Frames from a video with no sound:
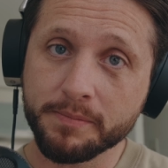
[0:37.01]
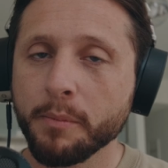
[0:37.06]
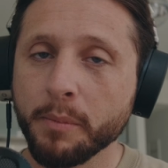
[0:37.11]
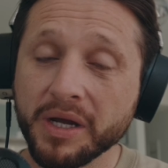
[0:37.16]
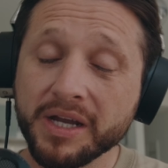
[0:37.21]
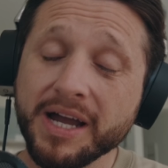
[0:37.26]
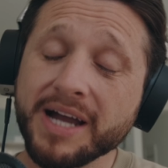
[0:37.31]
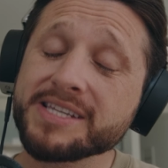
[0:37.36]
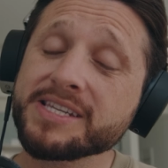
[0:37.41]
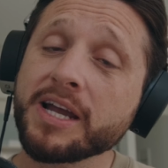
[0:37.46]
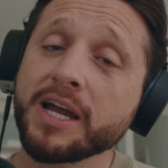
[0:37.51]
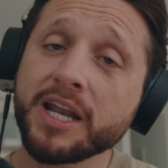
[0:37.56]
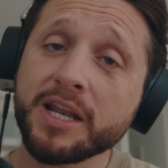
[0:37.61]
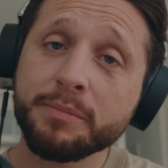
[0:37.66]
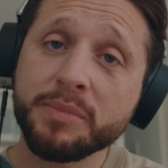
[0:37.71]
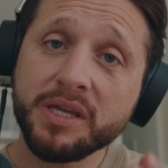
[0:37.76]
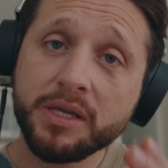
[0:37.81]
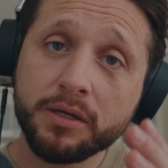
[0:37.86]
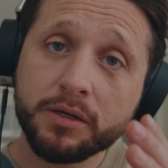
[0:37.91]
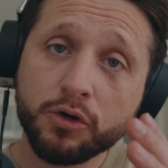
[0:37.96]
But guys, I gotta
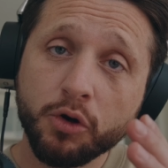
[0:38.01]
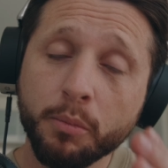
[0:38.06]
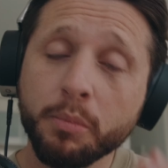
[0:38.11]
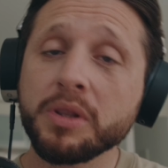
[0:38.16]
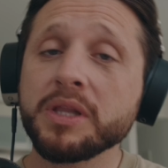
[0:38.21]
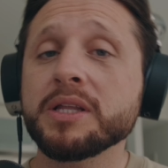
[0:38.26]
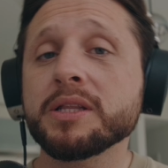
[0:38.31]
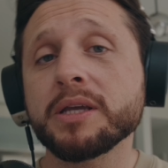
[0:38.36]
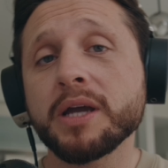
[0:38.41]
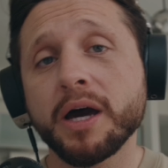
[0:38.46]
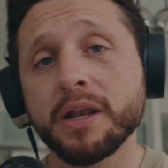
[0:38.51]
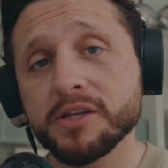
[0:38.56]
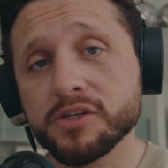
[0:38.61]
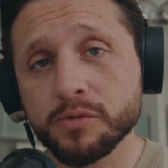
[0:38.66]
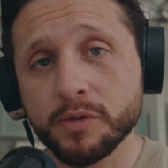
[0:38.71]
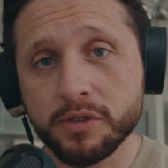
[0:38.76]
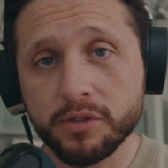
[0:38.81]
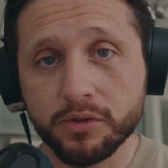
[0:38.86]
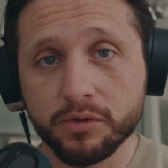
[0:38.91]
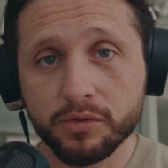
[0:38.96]
be completely honest
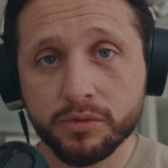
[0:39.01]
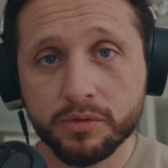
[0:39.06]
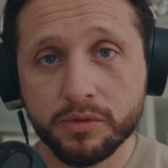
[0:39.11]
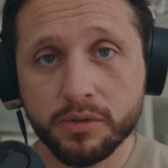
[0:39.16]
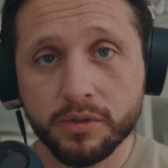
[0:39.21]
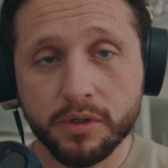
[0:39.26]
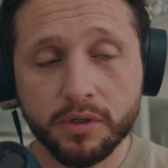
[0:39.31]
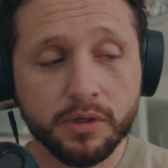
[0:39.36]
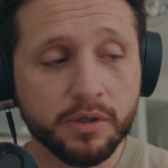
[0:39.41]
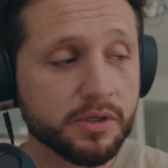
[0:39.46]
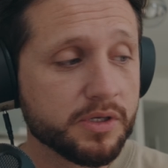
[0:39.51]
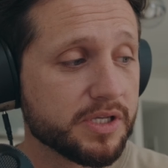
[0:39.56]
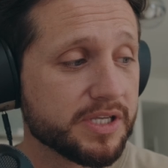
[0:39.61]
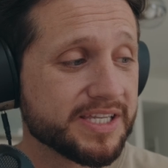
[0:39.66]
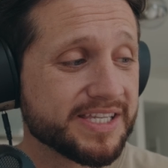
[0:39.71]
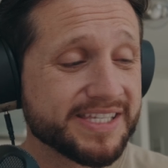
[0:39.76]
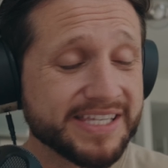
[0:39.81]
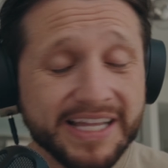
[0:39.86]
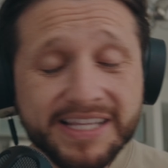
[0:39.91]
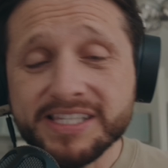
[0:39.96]
with you.
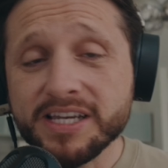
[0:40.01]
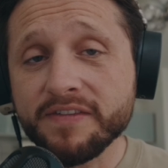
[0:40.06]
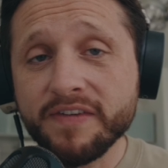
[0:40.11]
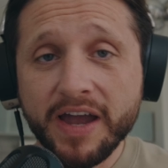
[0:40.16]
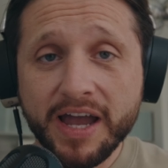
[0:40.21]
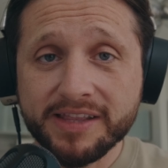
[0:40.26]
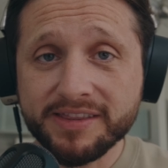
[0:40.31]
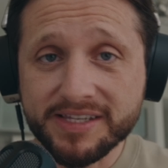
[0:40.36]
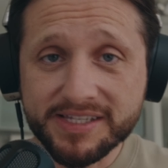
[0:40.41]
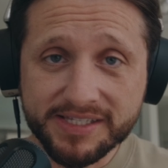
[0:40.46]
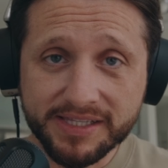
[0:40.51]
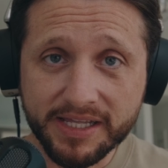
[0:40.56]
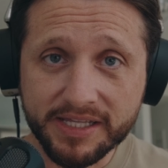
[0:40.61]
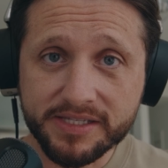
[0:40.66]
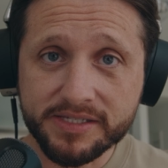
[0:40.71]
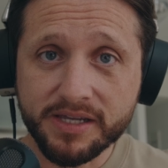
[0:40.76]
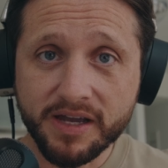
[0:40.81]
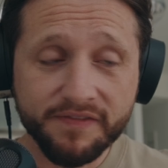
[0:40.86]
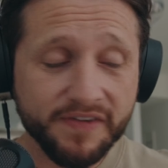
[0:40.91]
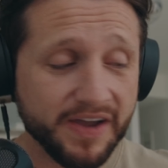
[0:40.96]
Since I've had this lens